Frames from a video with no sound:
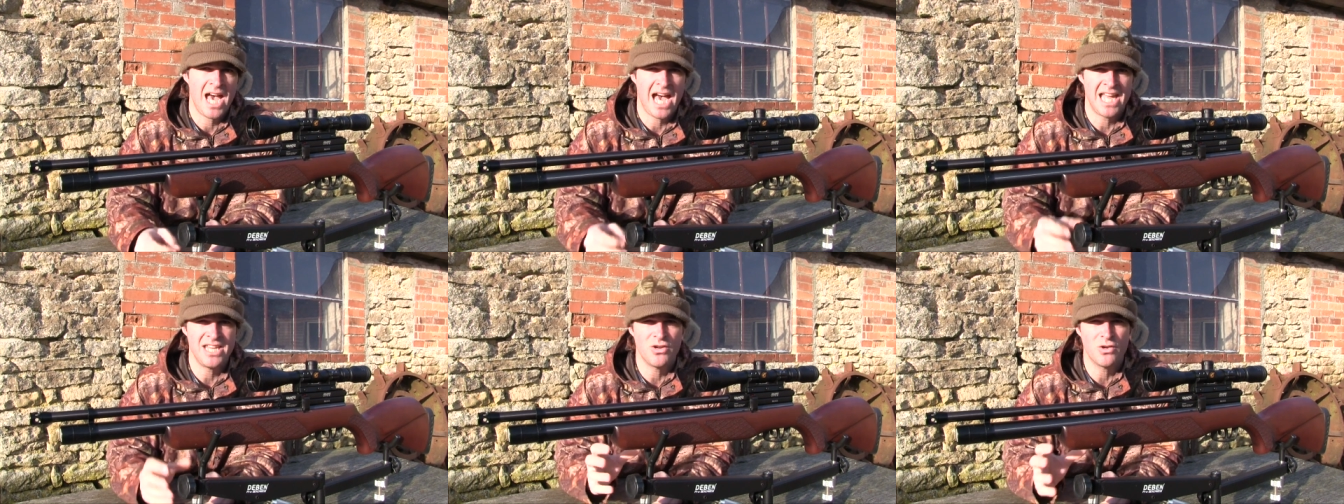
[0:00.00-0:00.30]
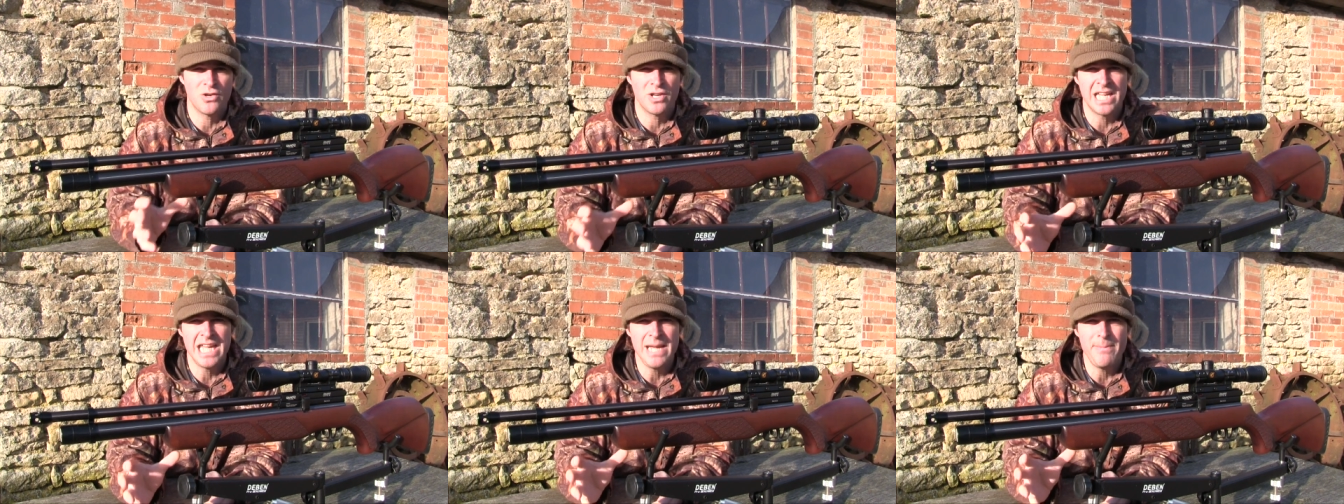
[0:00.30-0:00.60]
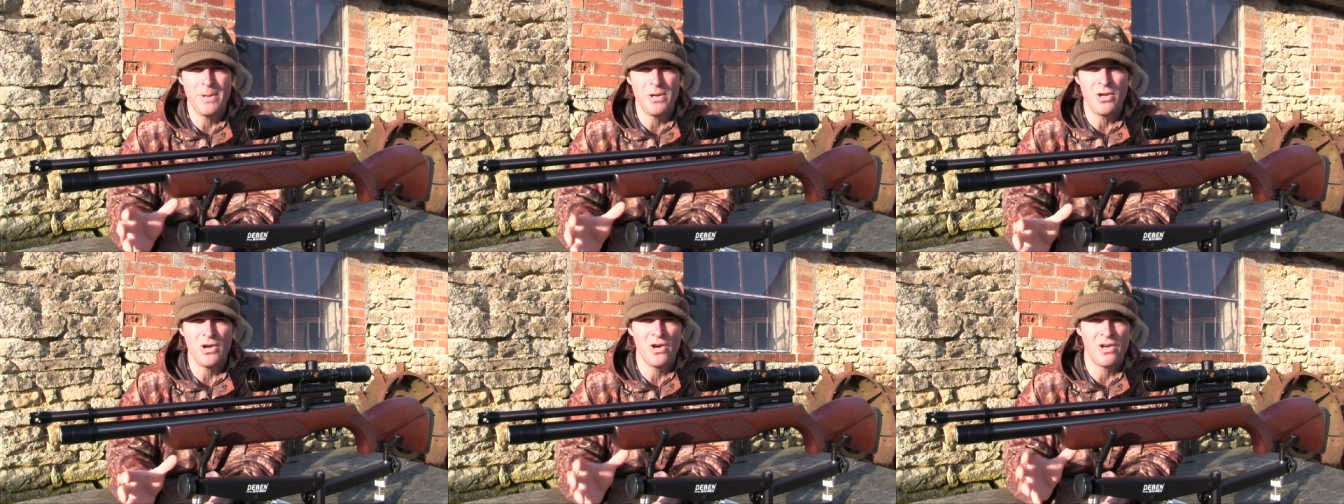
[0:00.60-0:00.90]
and you can
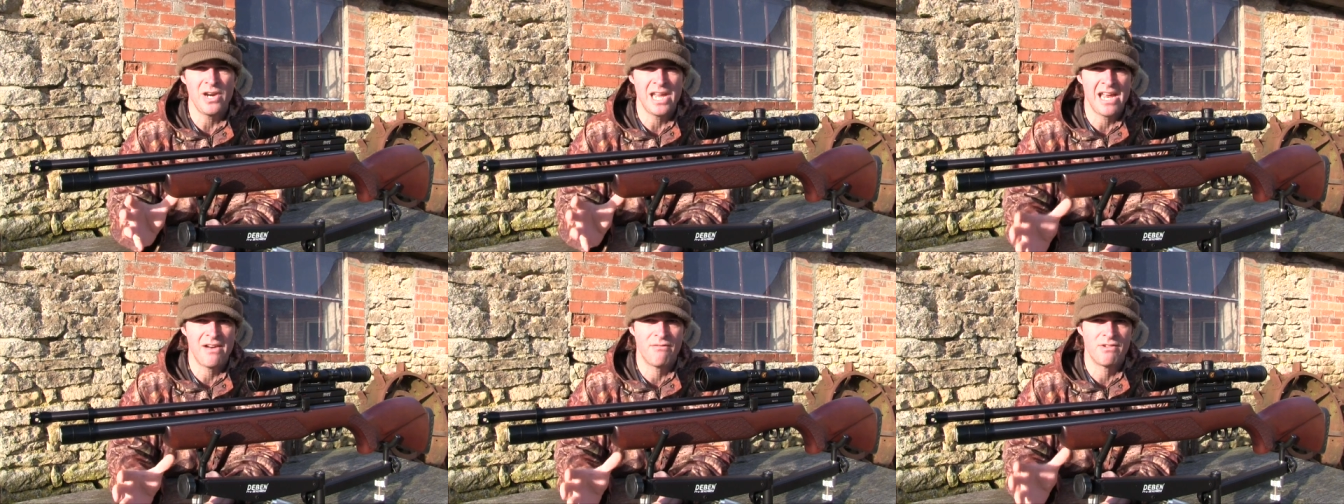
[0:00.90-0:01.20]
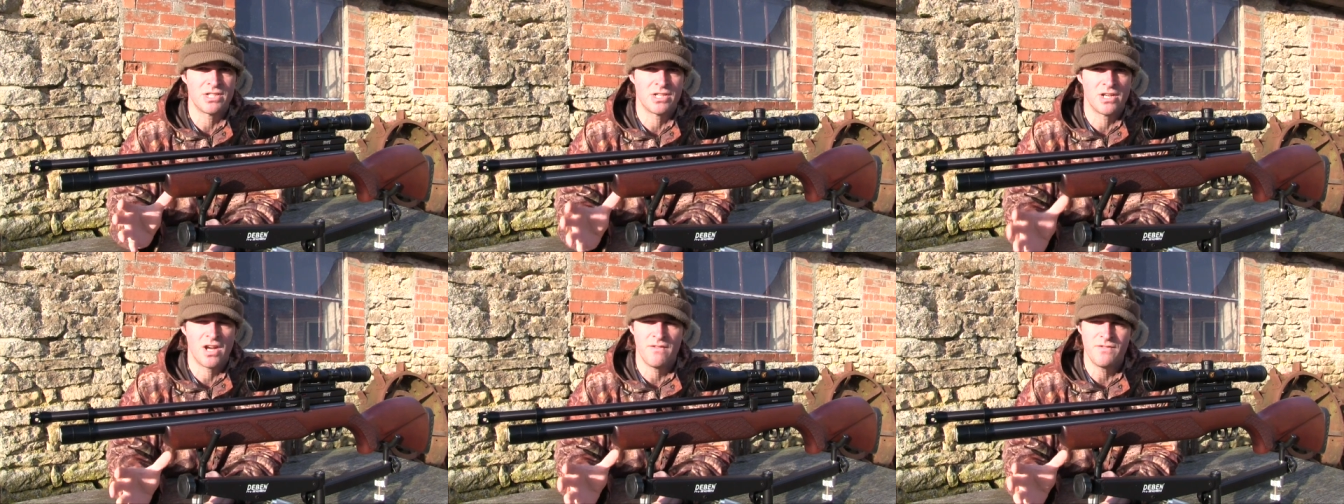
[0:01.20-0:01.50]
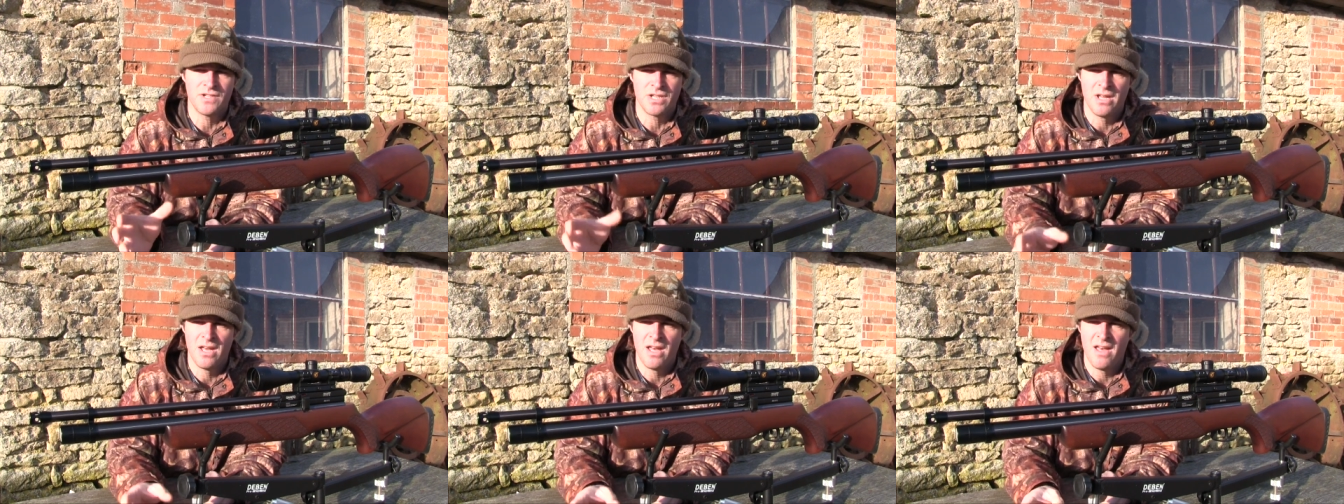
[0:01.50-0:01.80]
keep an eye on air
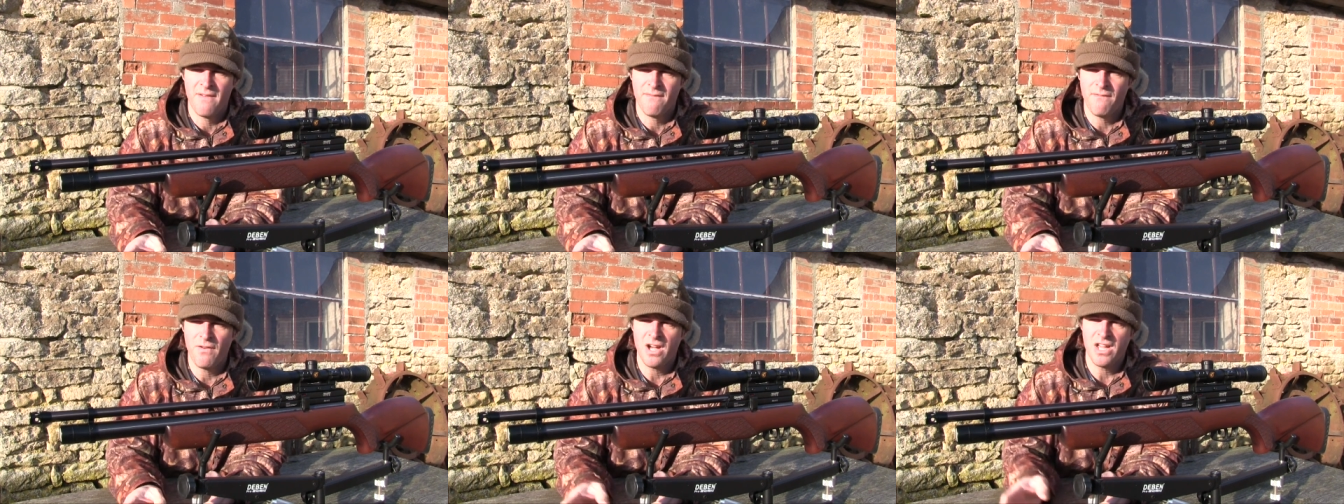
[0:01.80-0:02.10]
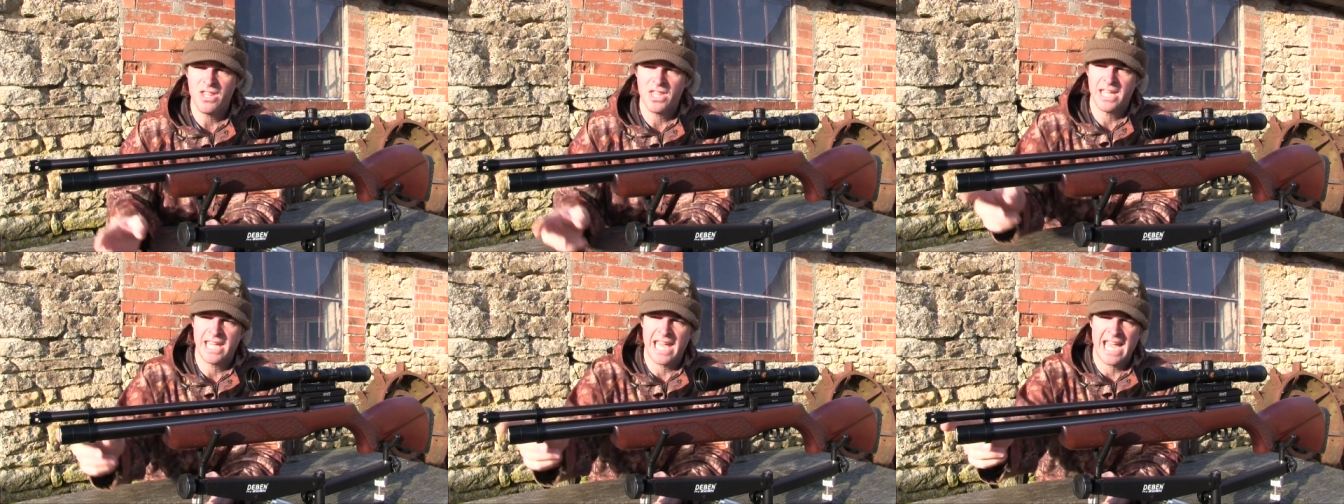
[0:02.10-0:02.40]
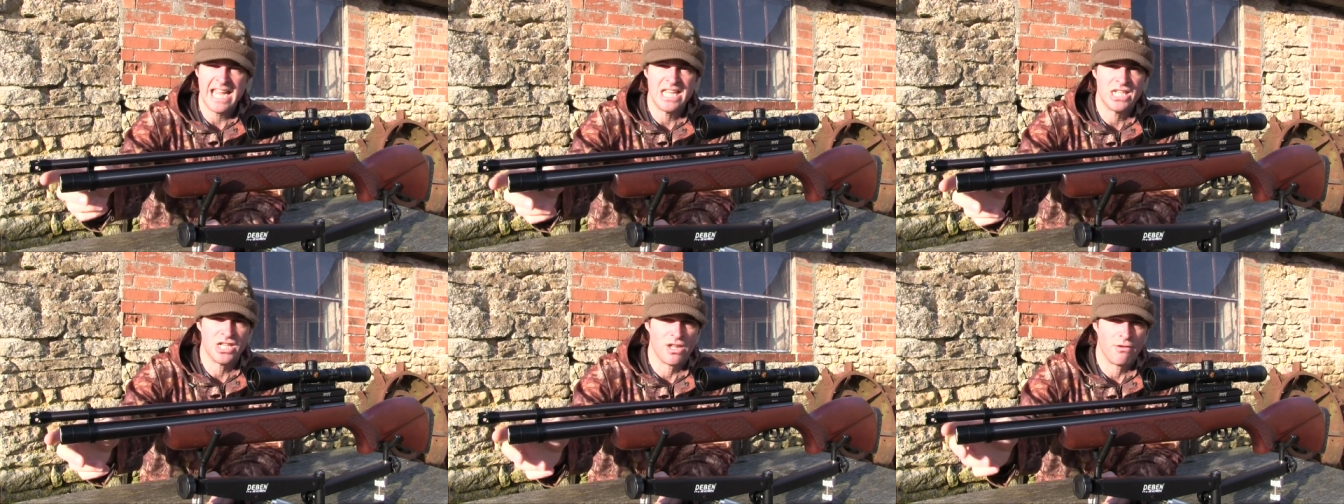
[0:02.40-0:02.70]
reserves via the
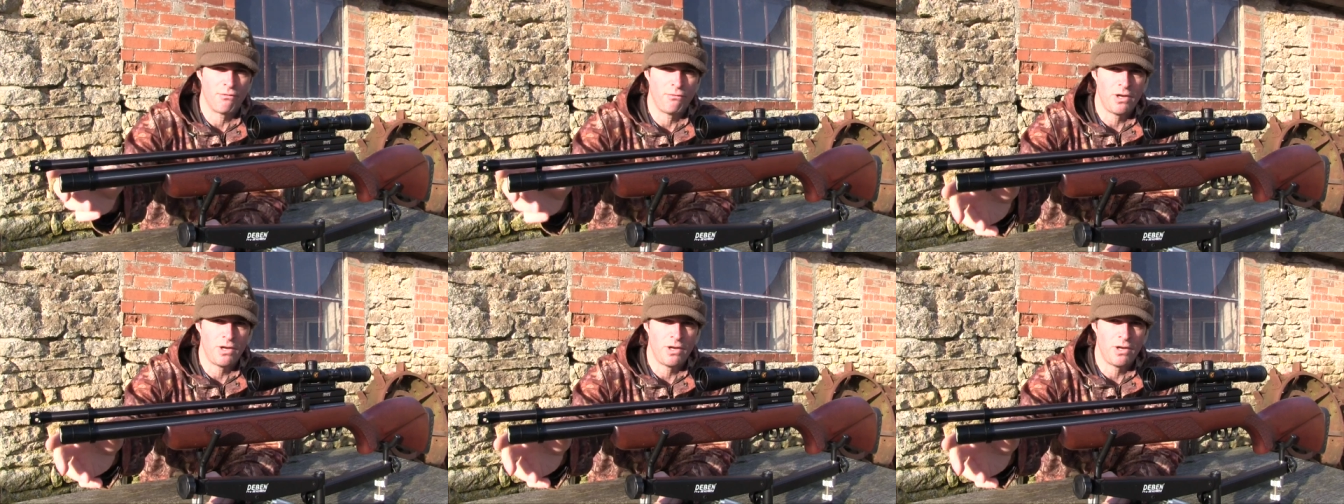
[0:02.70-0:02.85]
gauge at the